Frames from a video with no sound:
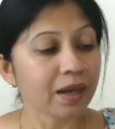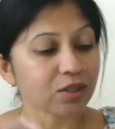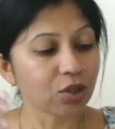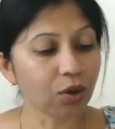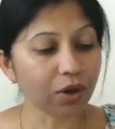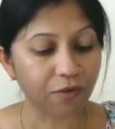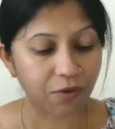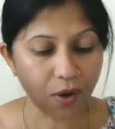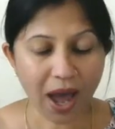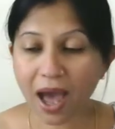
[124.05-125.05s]
So
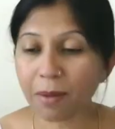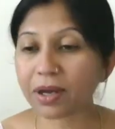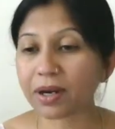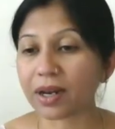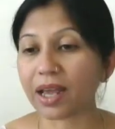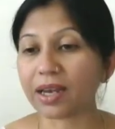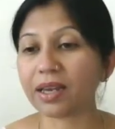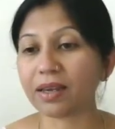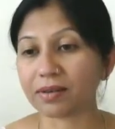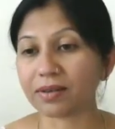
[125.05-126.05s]
if you hammer
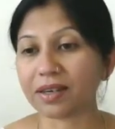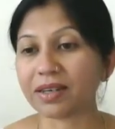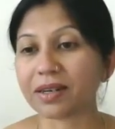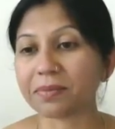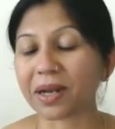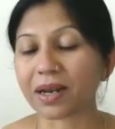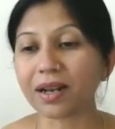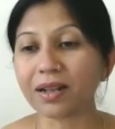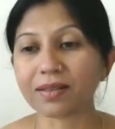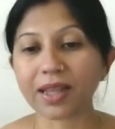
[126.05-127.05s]
any heated metal,